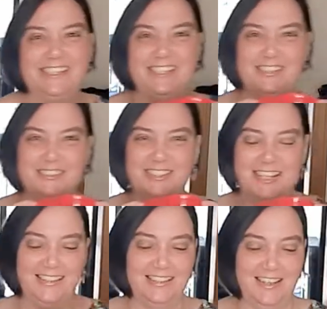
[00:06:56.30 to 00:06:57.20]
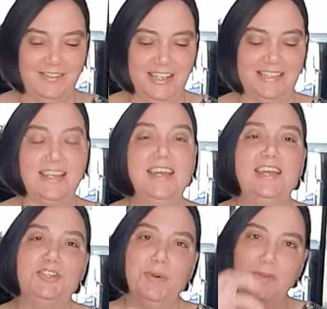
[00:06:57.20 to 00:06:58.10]
cute? I love these. Do
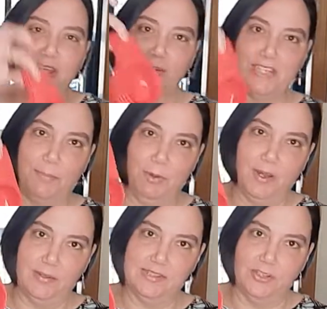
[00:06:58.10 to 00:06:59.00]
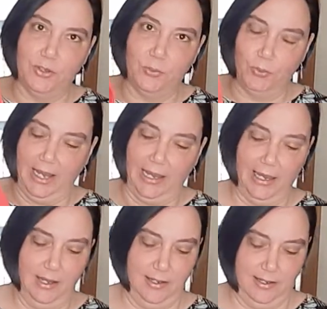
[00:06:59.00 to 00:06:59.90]
you remember the old Tupperware that was on the
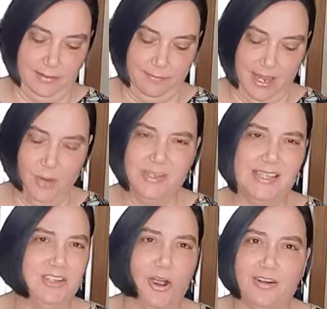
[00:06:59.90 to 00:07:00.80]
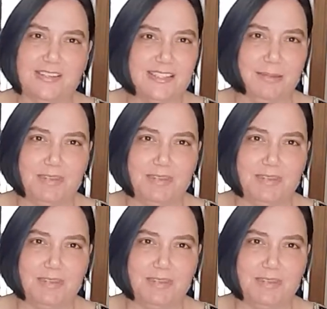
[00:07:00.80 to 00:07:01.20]
ring? I always had the hardest time